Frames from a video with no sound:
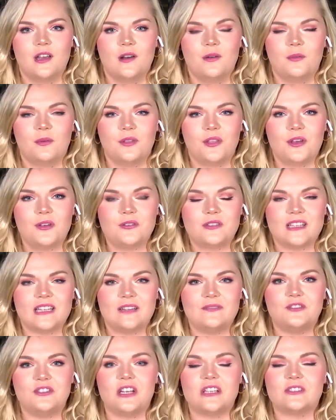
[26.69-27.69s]
Well, those that
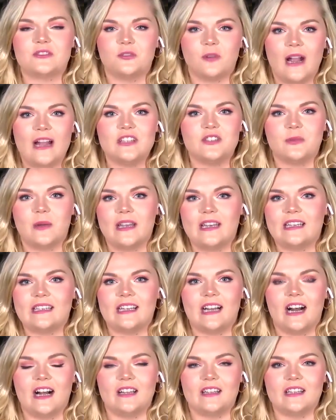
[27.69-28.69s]
have just graduated
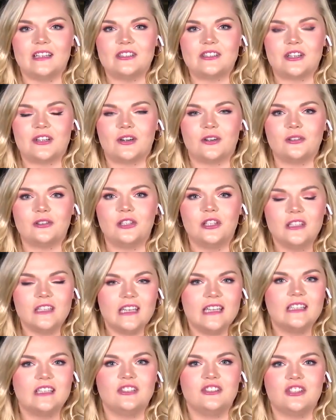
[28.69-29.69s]
college and are
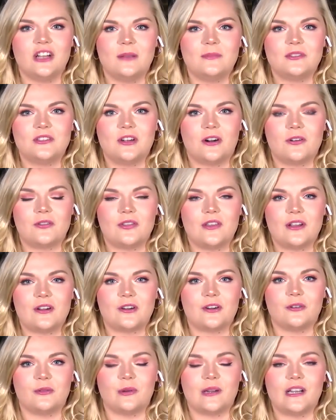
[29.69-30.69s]
looking to jumpstart their
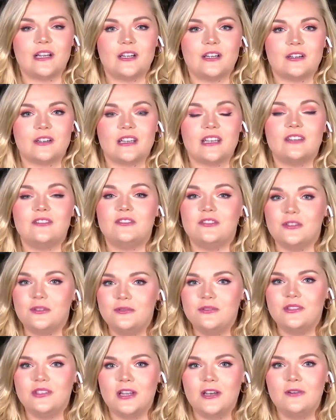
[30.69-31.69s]
career can
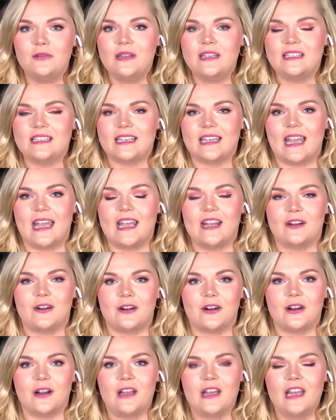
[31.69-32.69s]
do so in
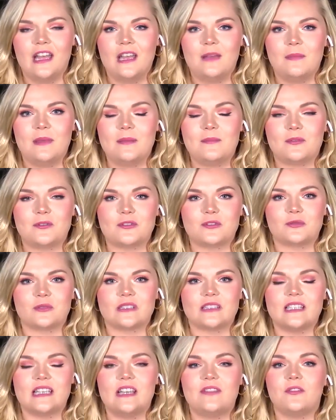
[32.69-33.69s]
Decatur. Members
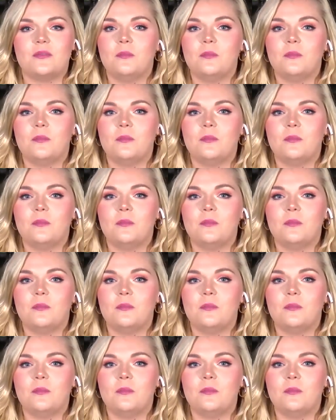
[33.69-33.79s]
receive